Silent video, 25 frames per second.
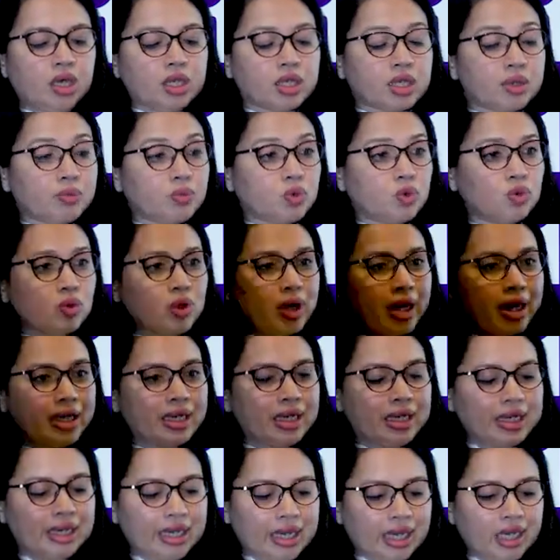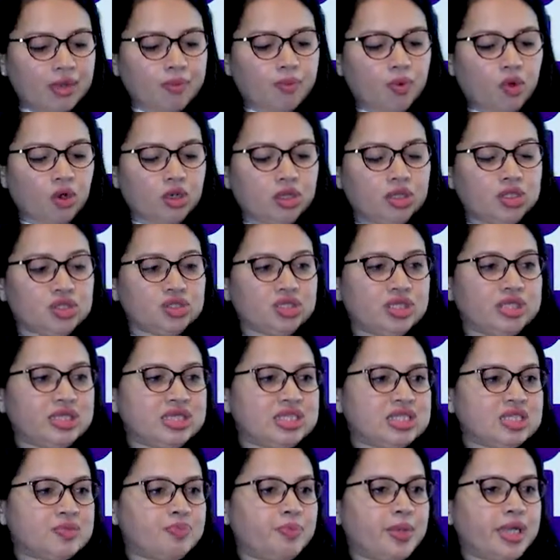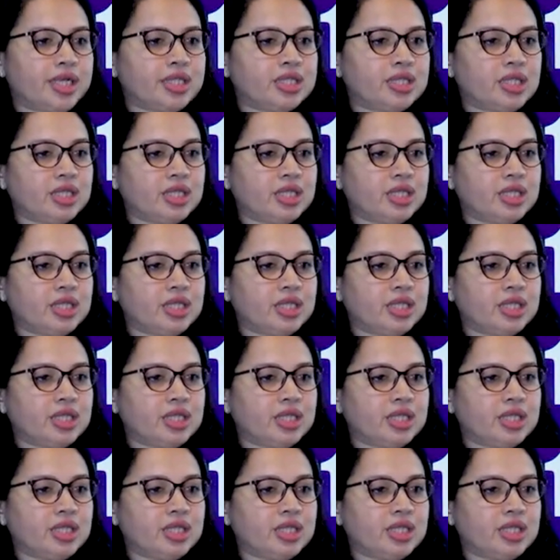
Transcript: Remove any nail polish and inspect